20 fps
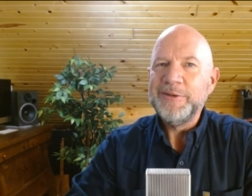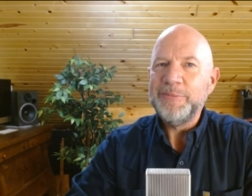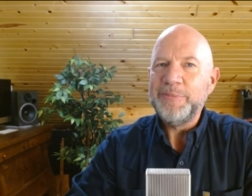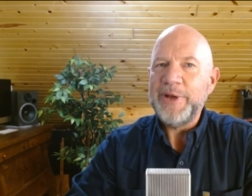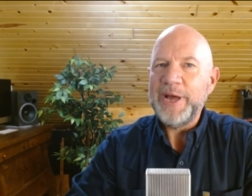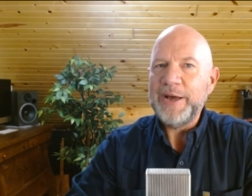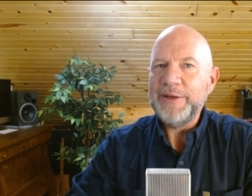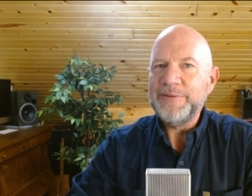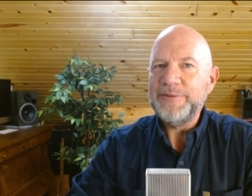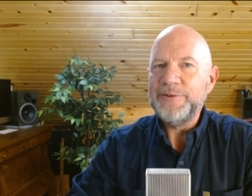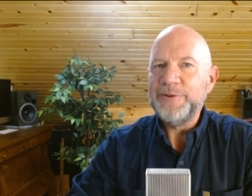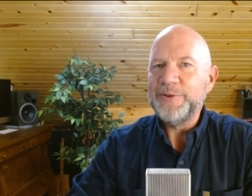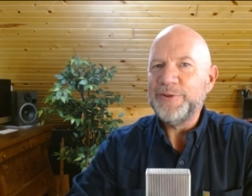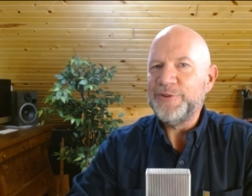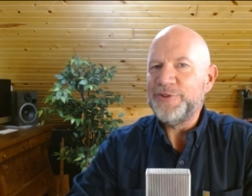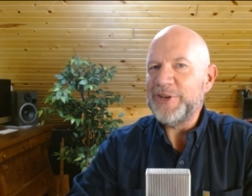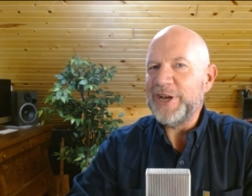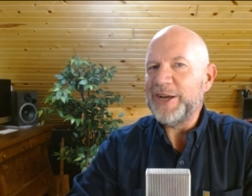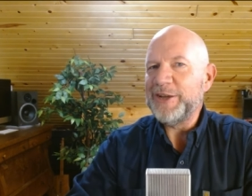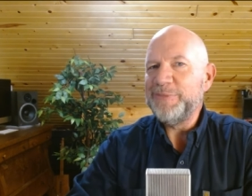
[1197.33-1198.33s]
Pastor
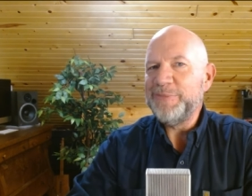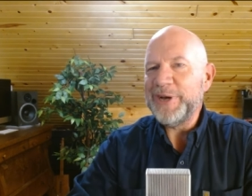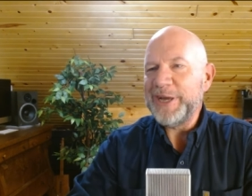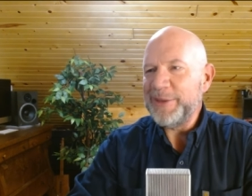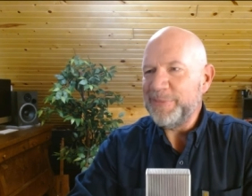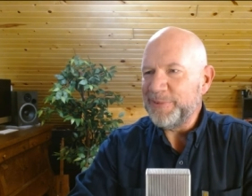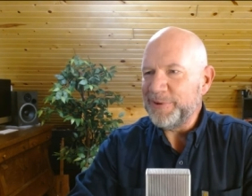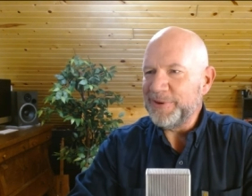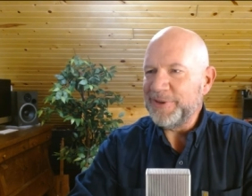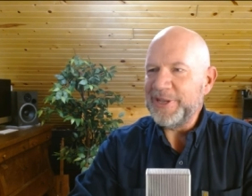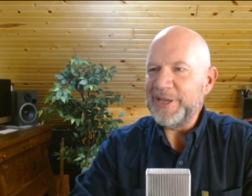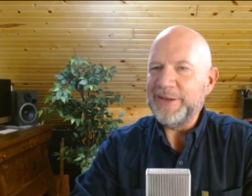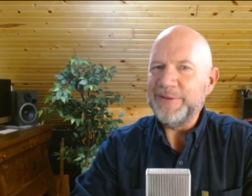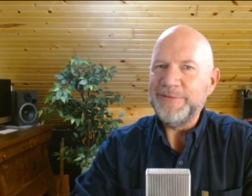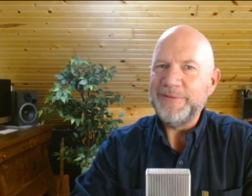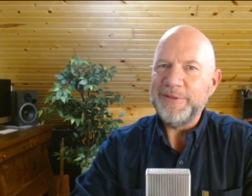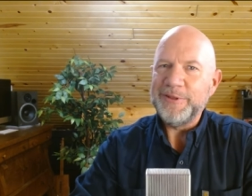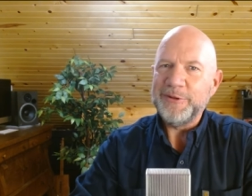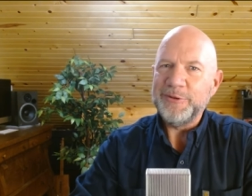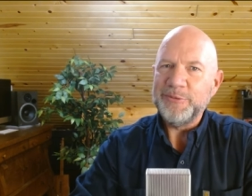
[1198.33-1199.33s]
John Piper
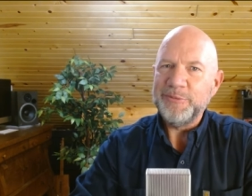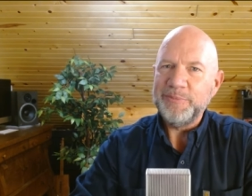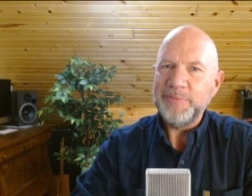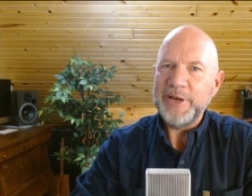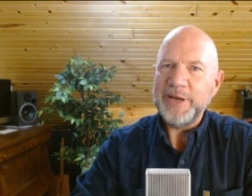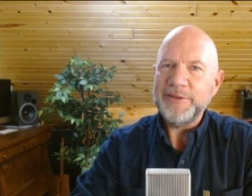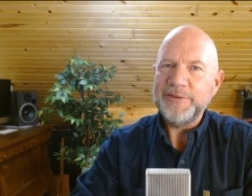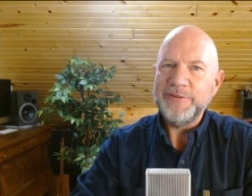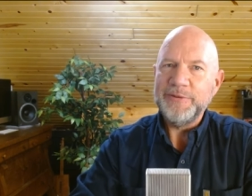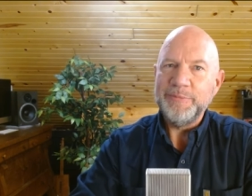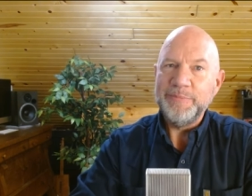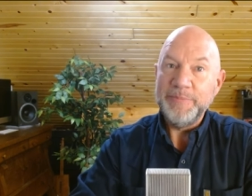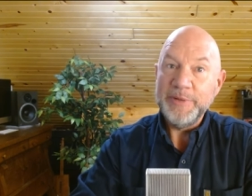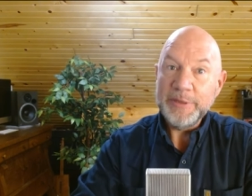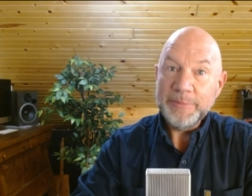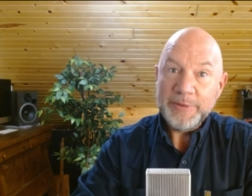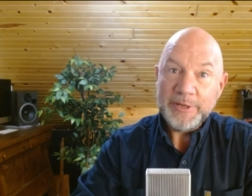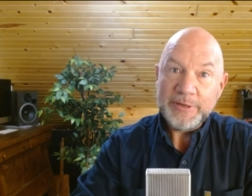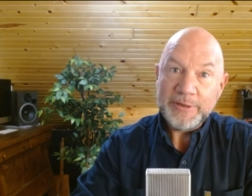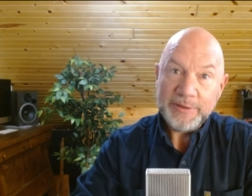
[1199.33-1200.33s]
gave the best
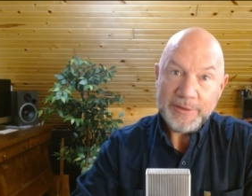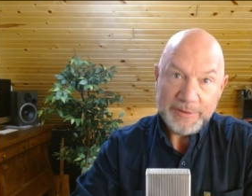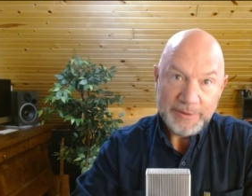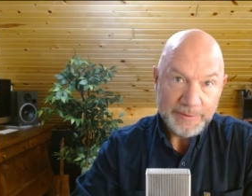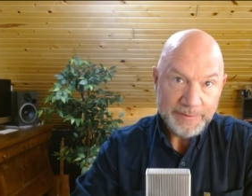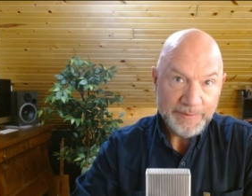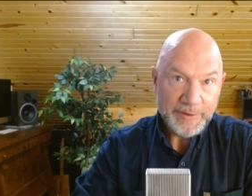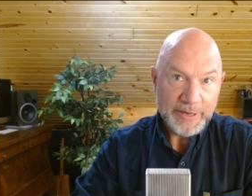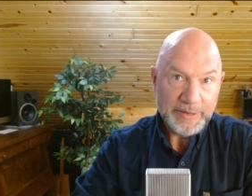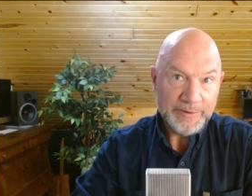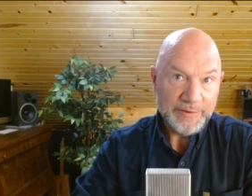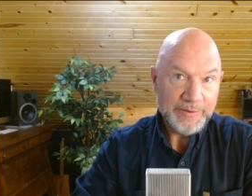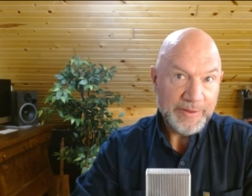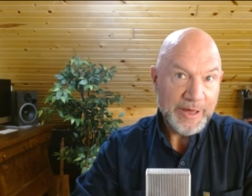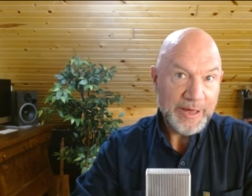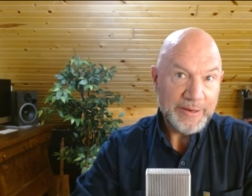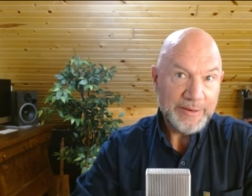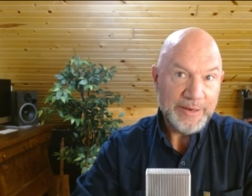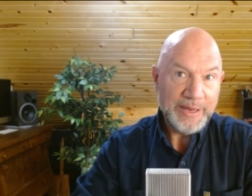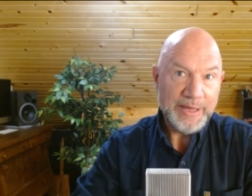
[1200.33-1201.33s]
biblical defense
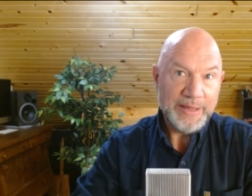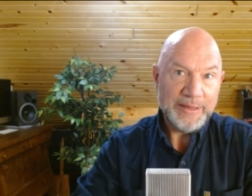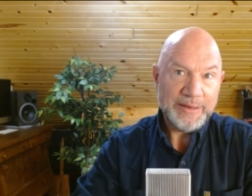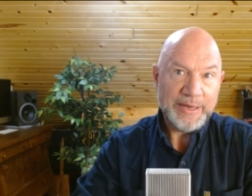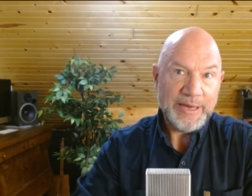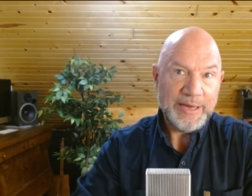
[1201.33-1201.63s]
that day that